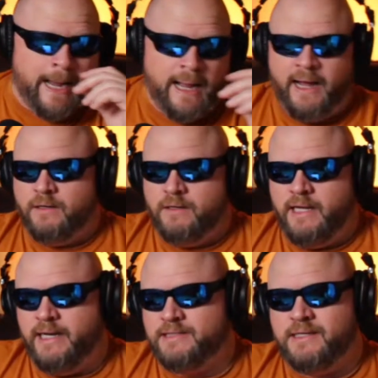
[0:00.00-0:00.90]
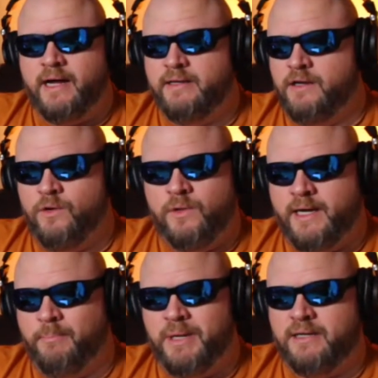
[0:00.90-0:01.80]
I can, and it's not, like a
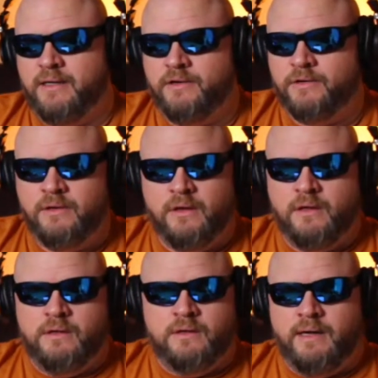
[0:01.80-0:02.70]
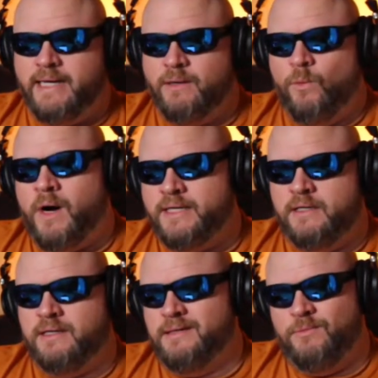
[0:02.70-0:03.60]
big deal. I can watch
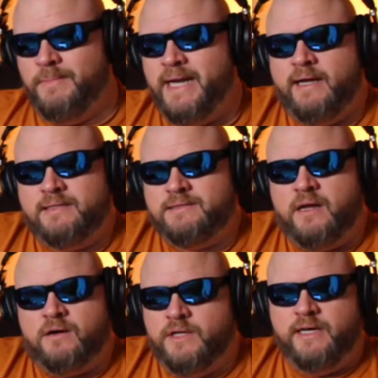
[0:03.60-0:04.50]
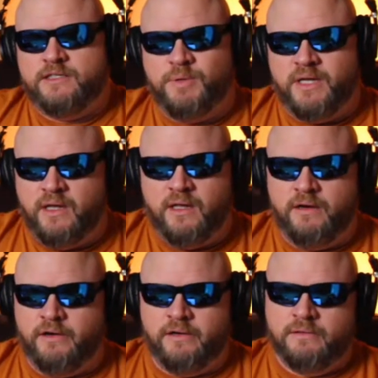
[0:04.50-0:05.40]
it, meaning it's not on ESPN
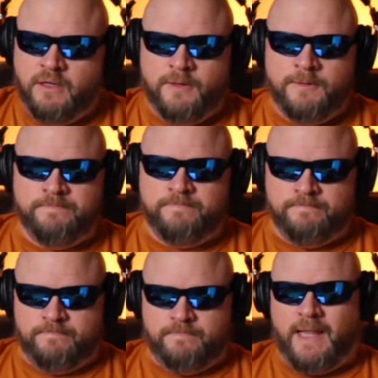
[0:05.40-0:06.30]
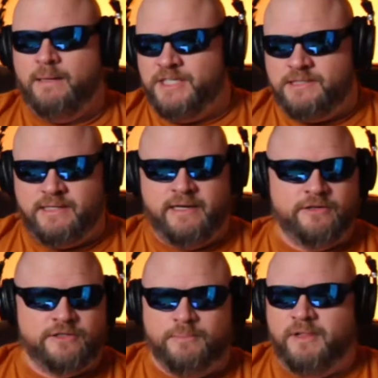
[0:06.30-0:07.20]
or ABC or
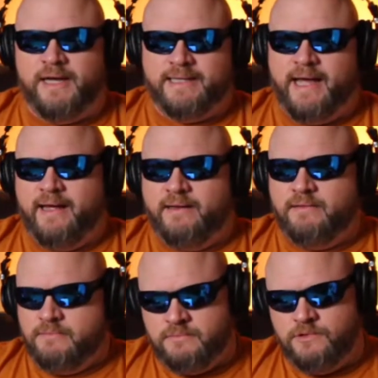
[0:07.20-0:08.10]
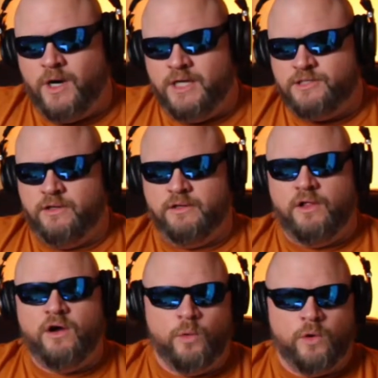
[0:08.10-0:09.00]
something like that. You watch it on the
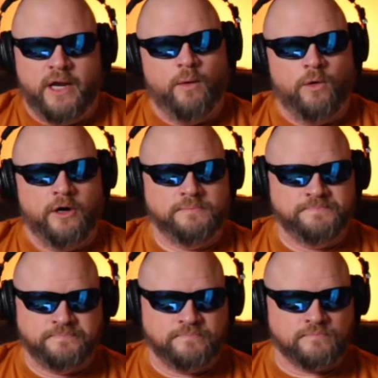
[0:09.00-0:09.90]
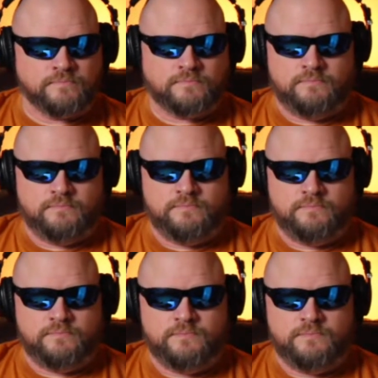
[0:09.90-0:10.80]
Longhorn Network. And
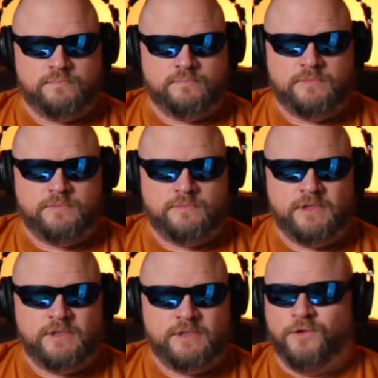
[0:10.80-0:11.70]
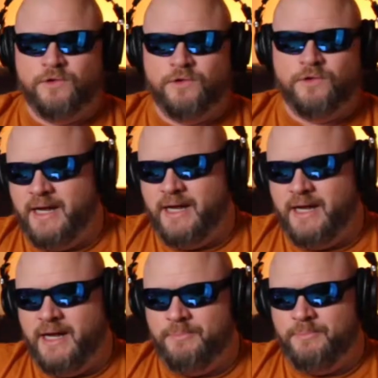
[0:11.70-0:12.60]
so for me, I'm thinking, and I love watching
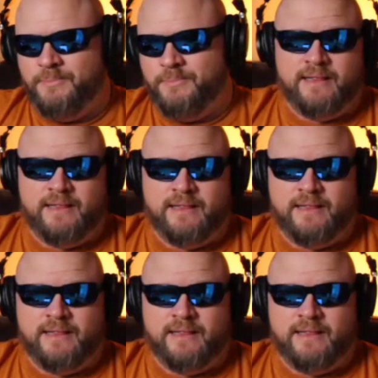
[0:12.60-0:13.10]
baseball, obviously.